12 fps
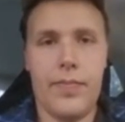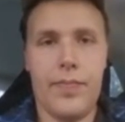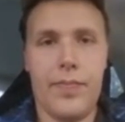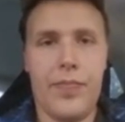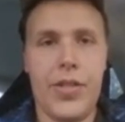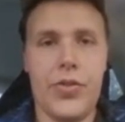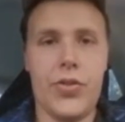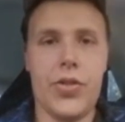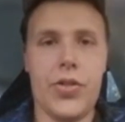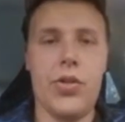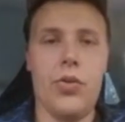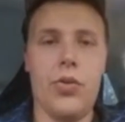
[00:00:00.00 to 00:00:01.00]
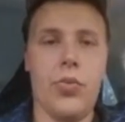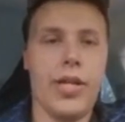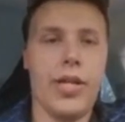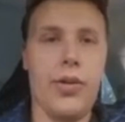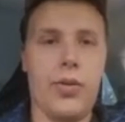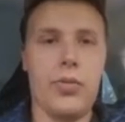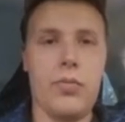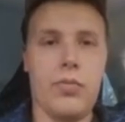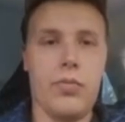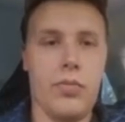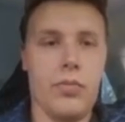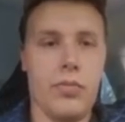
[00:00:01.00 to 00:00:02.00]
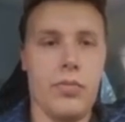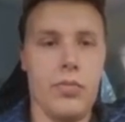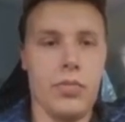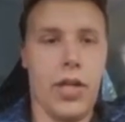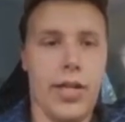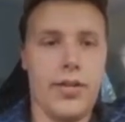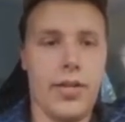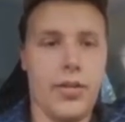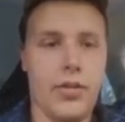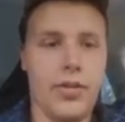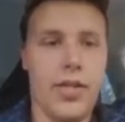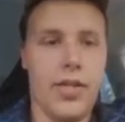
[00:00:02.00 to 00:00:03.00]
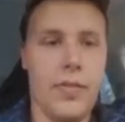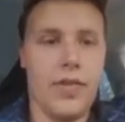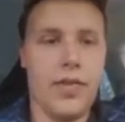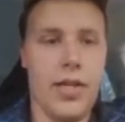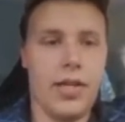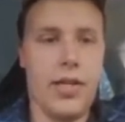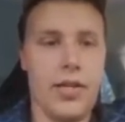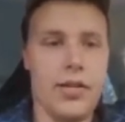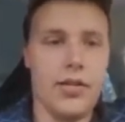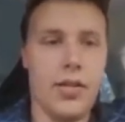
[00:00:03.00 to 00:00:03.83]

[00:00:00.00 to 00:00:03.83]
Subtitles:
These are just two radial lines. Like they're the same thing as